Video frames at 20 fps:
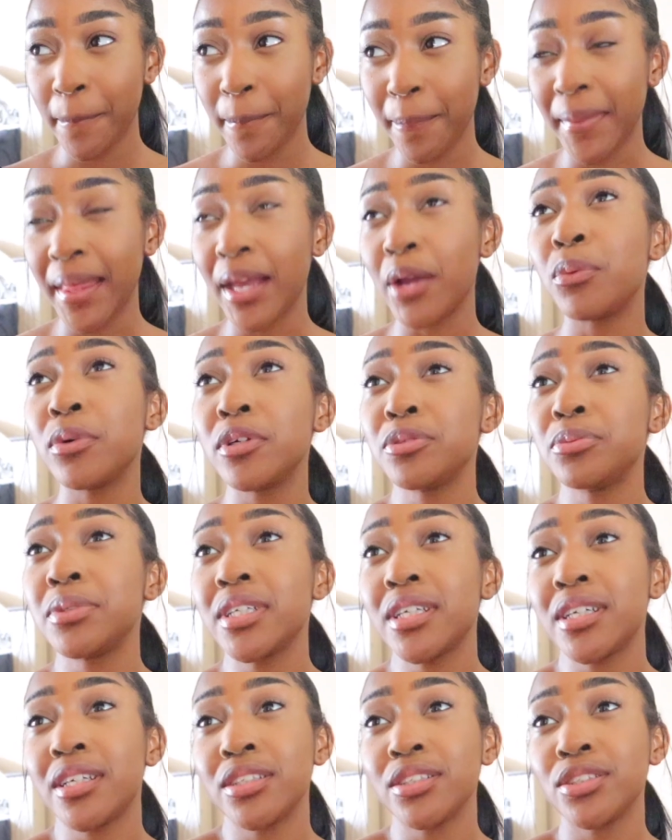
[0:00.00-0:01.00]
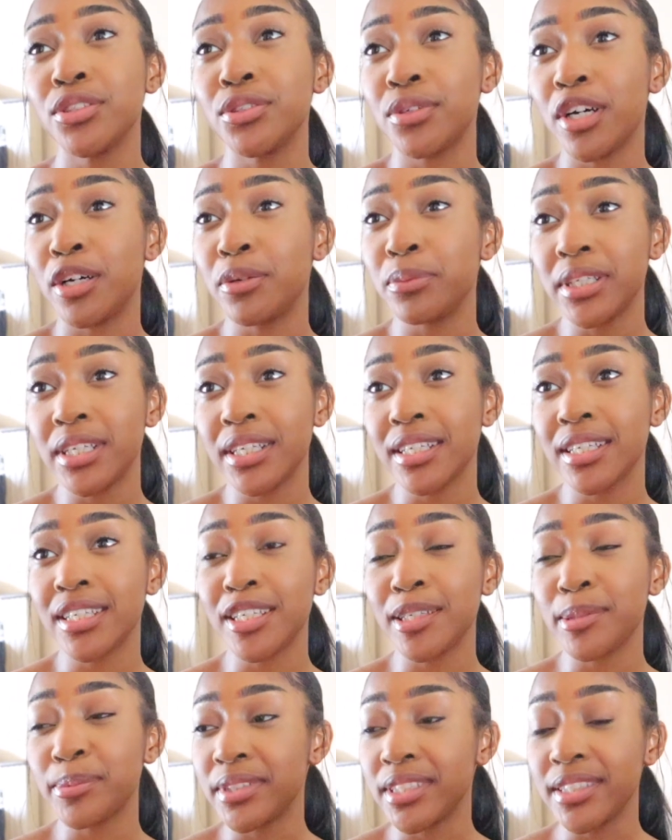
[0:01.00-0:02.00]
Like, what are we gonna do? Are we gonna
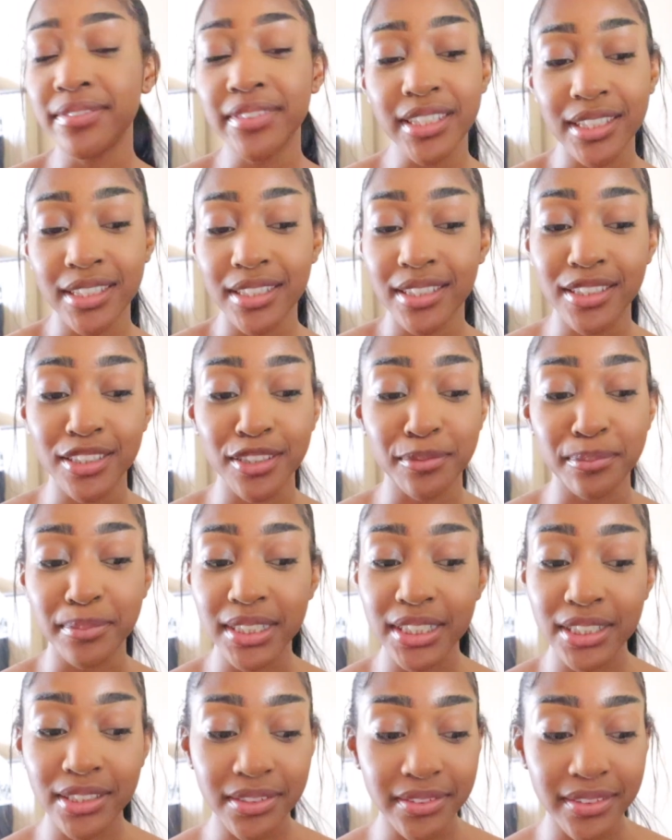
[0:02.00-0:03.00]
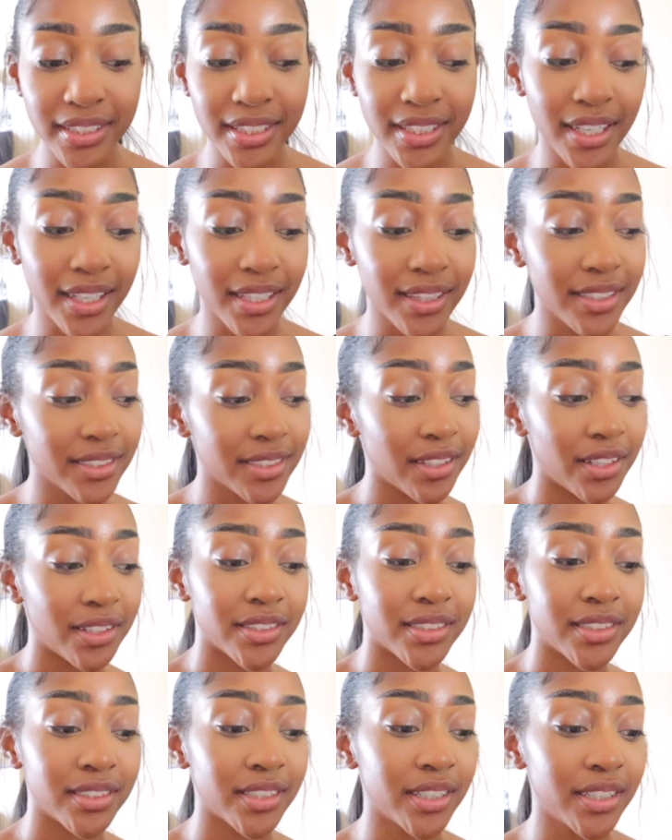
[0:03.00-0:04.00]
keep living in this misery and this
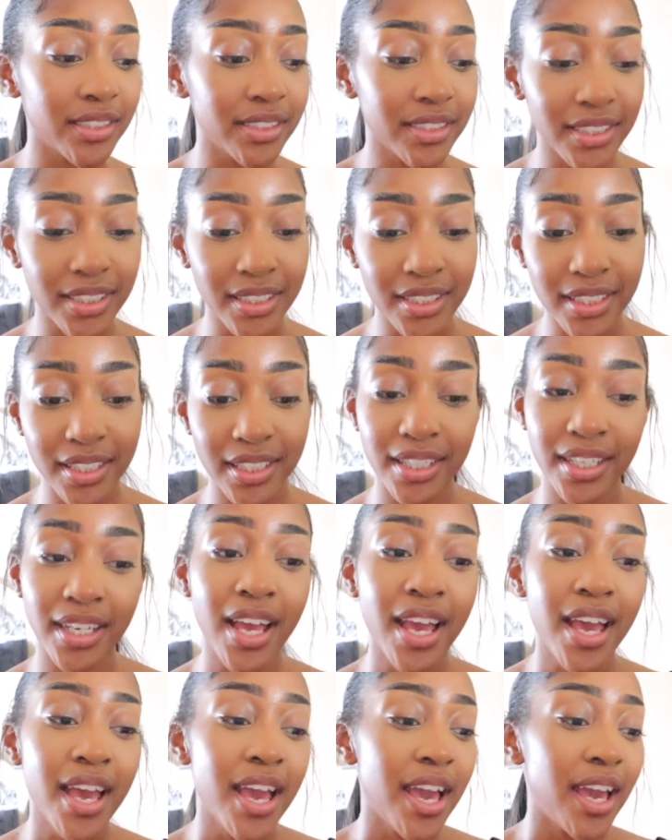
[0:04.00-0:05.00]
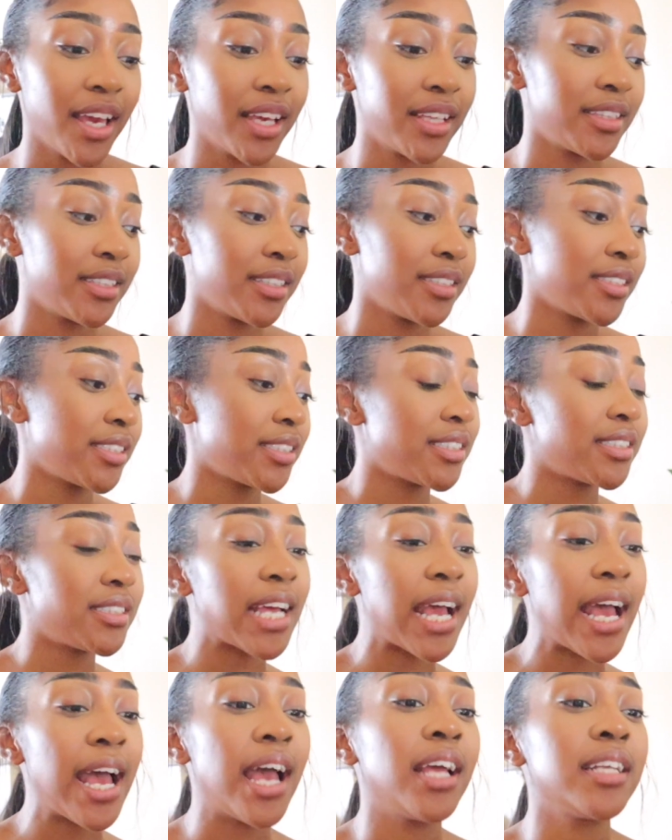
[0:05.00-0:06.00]
uncertainty and this
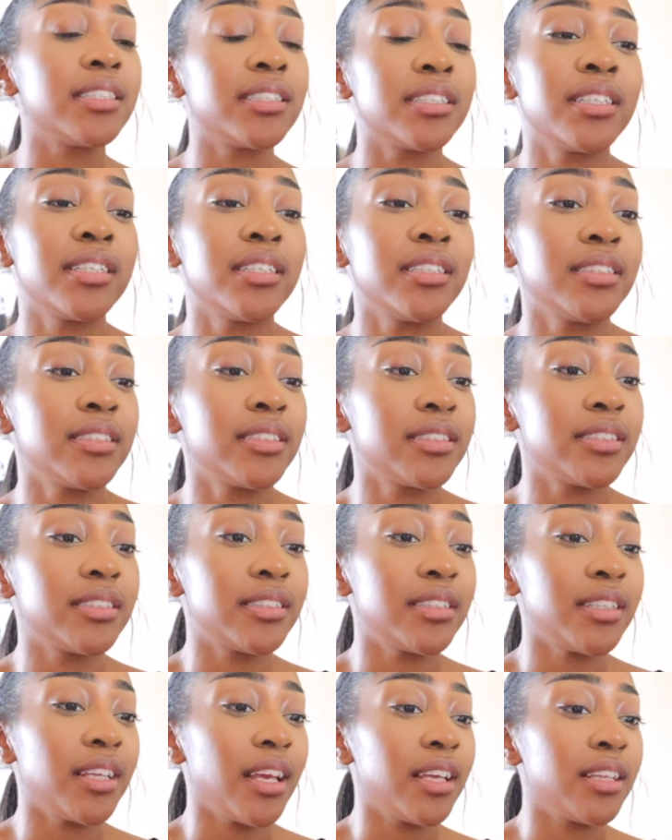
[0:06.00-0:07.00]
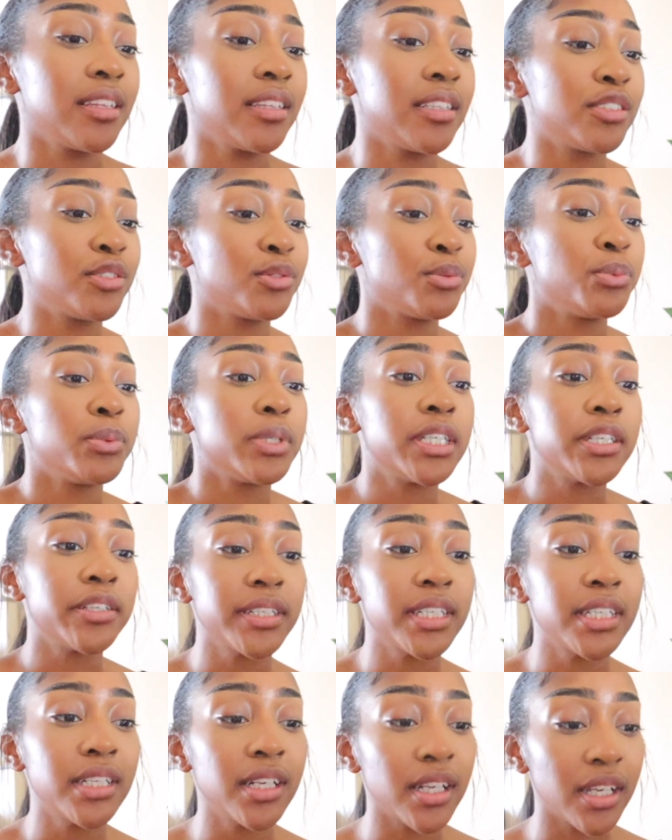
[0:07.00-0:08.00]
sadness and this
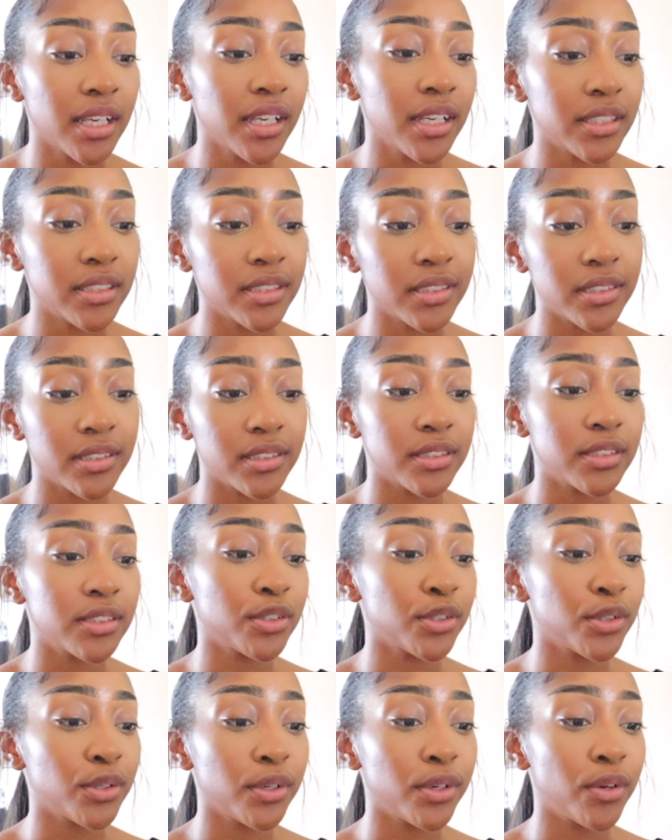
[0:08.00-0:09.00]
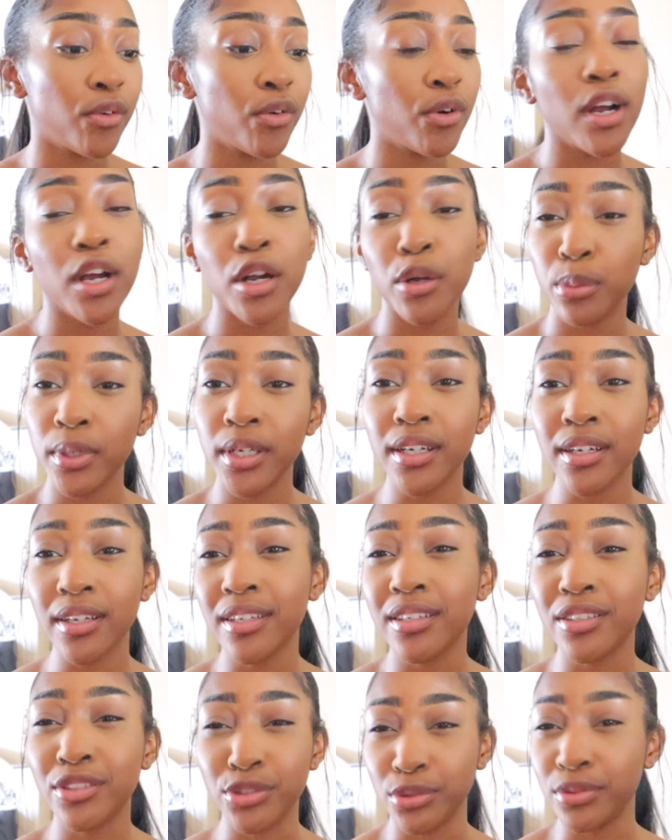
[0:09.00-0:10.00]
weariness? Or are we
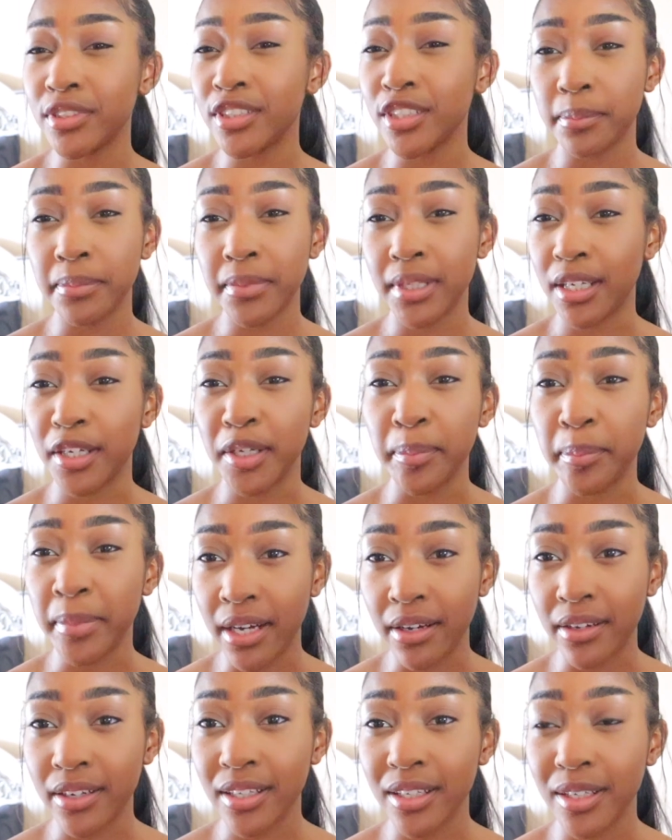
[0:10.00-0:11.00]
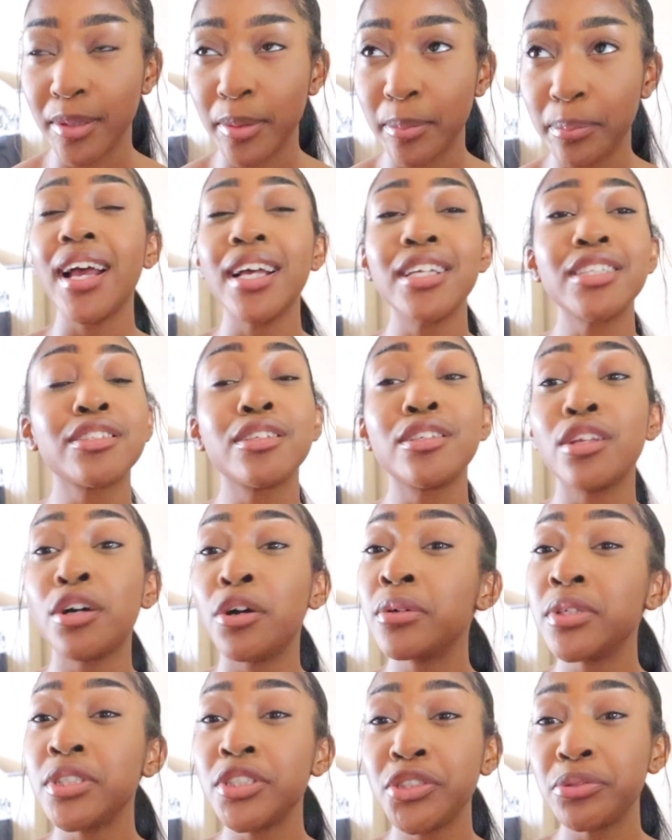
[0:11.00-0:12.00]
gonna do something about it? As
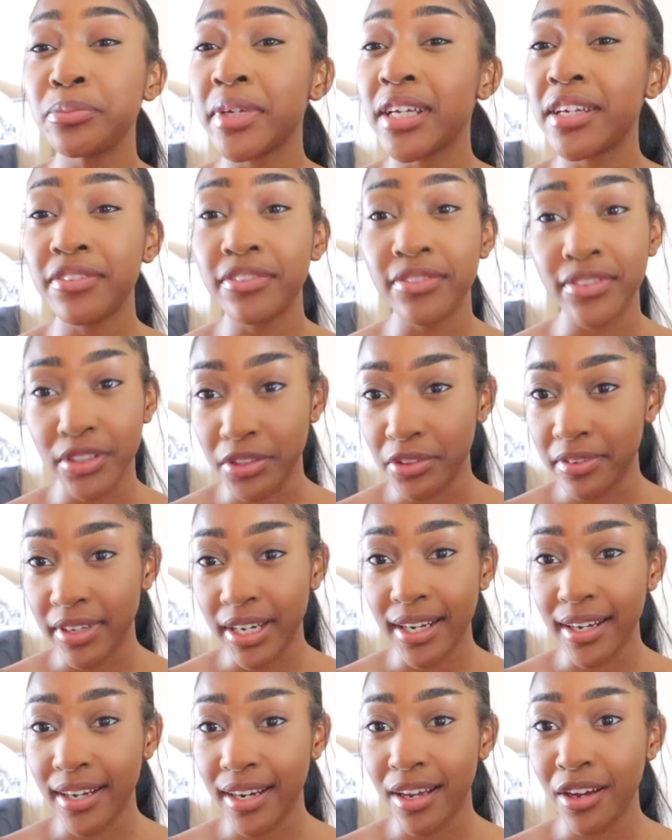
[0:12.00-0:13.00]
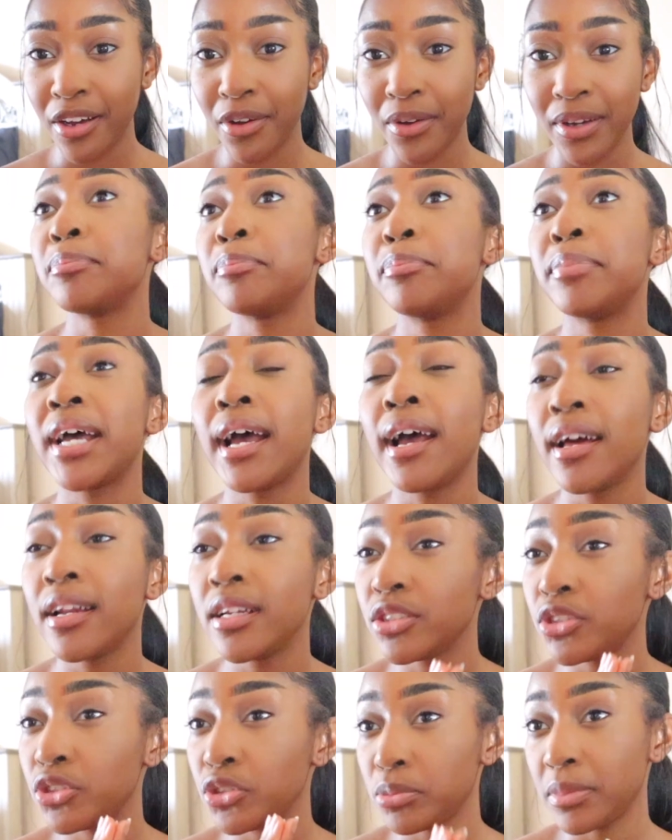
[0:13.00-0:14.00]
low as you may feel right now, bad
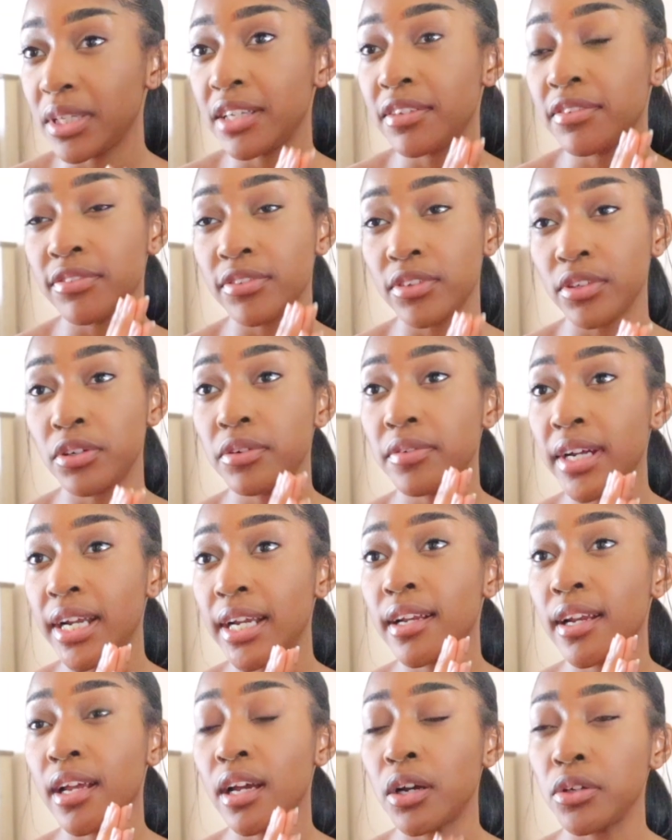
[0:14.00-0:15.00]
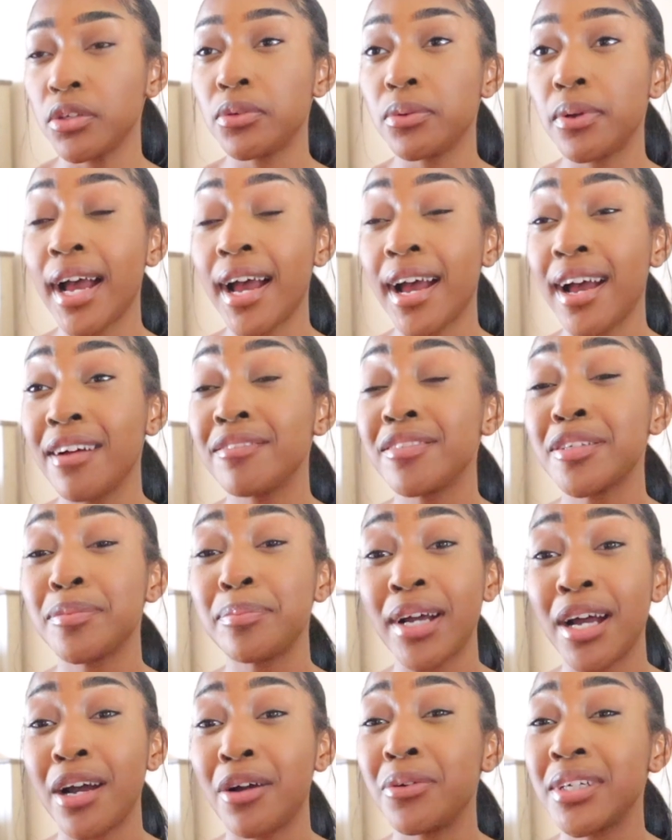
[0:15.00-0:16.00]
as you may feel right now, you have the
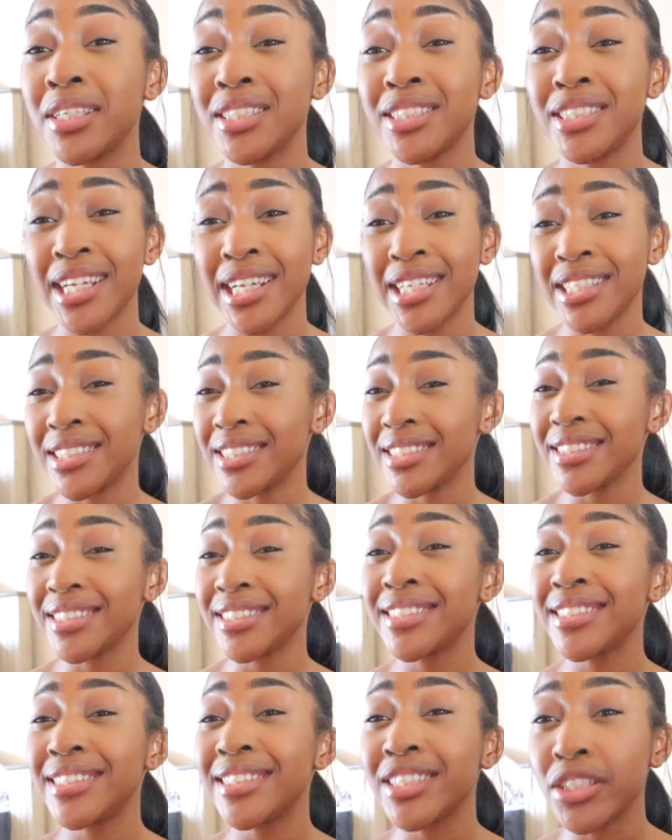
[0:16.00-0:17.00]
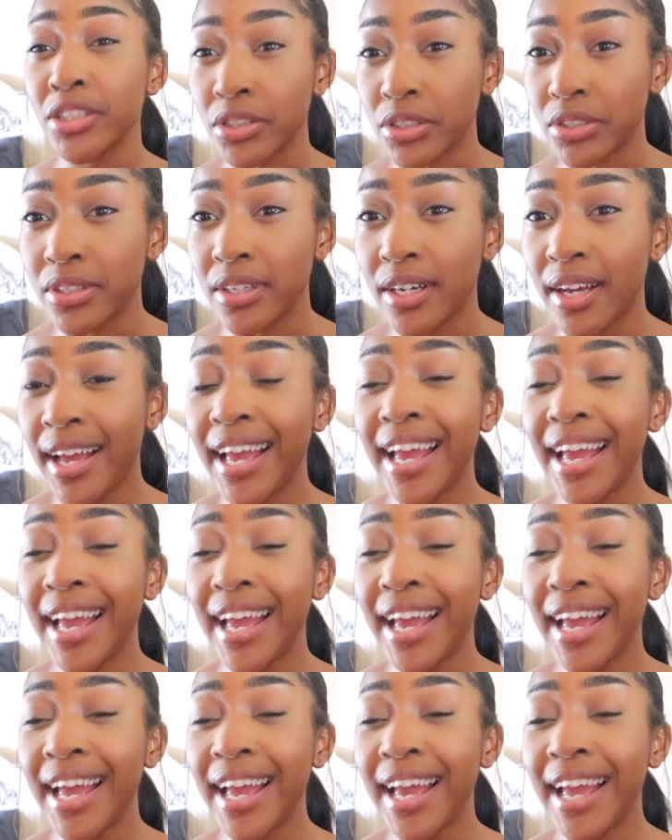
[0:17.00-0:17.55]
power to change it still.